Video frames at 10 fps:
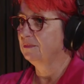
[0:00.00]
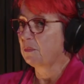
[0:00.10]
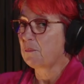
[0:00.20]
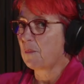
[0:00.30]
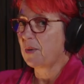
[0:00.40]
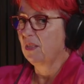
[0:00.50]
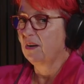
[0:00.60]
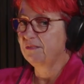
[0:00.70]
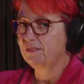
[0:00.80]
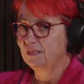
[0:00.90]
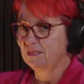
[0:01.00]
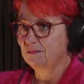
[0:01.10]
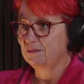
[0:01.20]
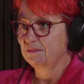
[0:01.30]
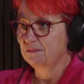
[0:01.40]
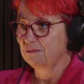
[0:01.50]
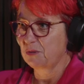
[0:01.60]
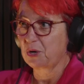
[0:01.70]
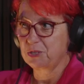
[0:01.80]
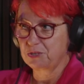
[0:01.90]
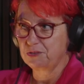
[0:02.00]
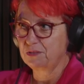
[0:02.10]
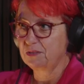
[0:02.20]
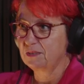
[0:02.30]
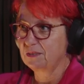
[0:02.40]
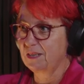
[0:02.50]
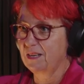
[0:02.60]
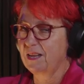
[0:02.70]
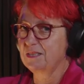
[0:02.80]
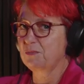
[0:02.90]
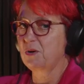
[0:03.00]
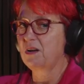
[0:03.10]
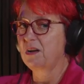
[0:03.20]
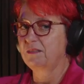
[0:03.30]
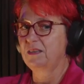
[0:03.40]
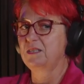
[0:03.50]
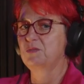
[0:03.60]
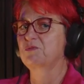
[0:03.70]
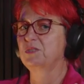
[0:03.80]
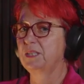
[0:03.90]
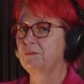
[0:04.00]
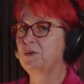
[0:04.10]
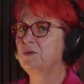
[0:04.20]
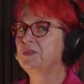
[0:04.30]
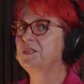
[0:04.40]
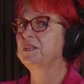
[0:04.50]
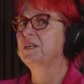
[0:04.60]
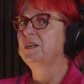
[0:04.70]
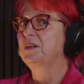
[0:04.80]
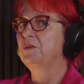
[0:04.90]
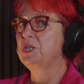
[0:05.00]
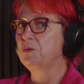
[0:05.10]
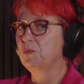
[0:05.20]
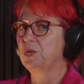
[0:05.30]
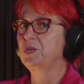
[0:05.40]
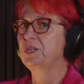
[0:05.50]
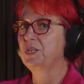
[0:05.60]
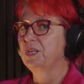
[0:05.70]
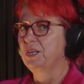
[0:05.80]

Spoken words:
Well, my life is what I do, and that's what I think is really important when you work.